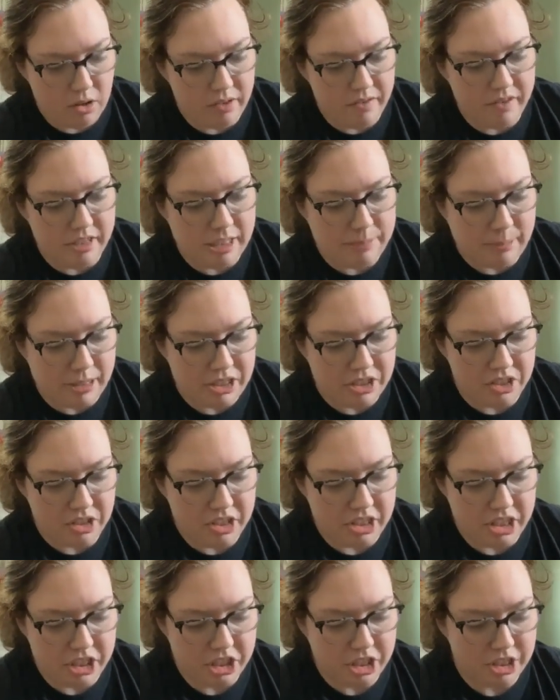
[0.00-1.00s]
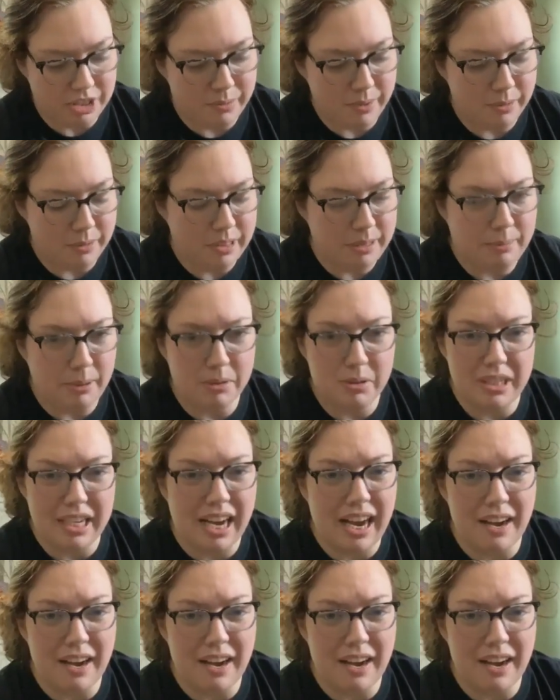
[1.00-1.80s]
all of the special editions we were supposed to